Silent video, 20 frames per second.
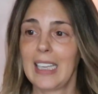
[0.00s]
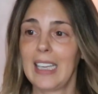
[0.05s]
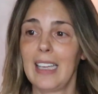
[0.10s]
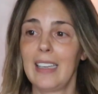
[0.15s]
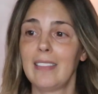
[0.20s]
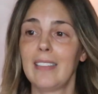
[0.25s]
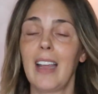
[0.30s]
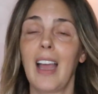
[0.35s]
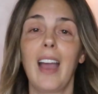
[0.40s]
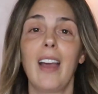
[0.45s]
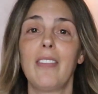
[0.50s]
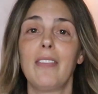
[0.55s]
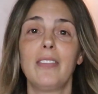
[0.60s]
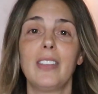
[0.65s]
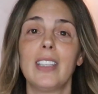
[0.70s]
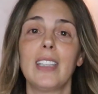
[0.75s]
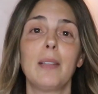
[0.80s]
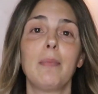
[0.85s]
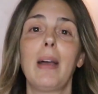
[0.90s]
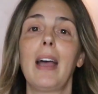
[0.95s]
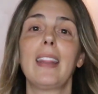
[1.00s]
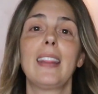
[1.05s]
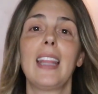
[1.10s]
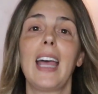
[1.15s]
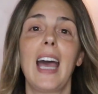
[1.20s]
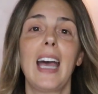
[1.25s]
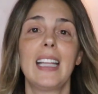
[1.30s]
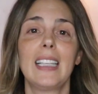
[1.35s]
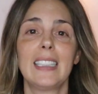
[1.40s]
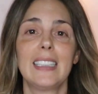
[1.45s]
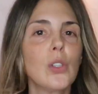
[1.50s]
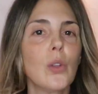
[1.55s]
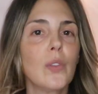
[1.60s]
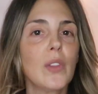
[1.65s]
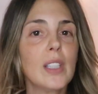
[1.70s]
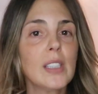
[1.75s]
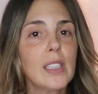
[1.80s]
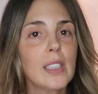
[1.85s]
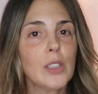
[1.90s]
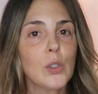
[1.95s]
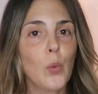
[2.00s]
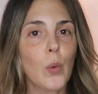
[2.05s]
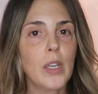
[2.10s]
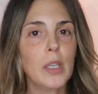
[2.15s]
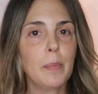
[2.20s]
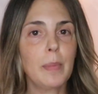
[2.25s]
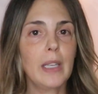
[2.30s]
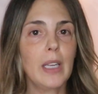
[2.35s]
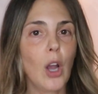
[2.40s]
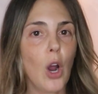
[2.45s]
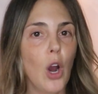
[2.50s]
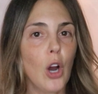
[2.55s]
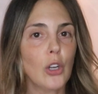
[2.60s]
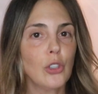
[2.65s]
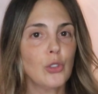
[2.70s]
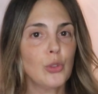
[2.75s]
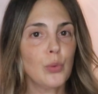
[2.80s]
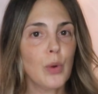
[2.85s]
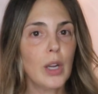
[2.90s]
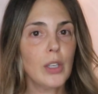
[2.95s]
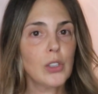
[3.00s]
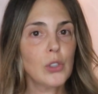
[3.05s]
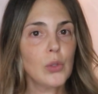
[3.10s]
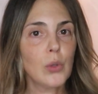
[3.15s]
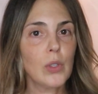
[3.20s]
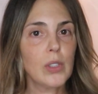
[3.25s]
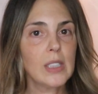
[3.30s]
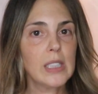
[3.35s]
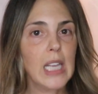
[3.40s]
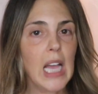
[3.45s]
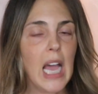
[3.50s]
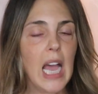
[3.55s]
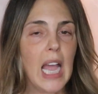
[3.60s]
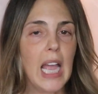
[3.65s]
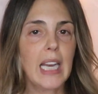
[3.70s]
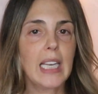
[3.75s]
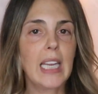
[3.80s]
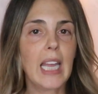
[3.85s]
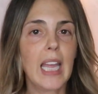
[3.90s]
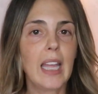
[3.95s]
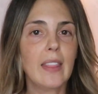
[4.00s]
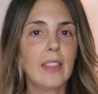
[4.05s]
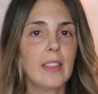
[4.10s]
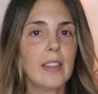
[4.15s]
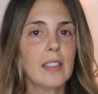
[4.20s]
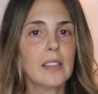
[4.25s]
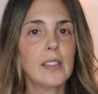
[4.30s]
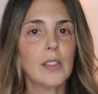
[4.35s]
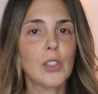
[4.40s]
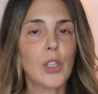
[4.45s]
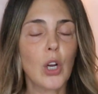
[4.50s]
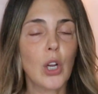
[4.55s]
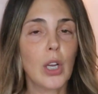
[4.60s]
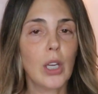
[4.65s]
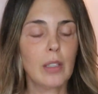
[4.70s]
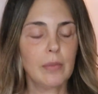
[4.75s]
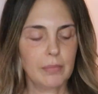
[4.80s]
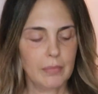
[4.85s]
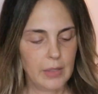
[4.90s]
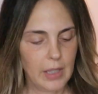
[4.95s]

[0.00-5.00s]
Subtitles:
And how I feel about that. So this is going to be our drugstore side, and this is our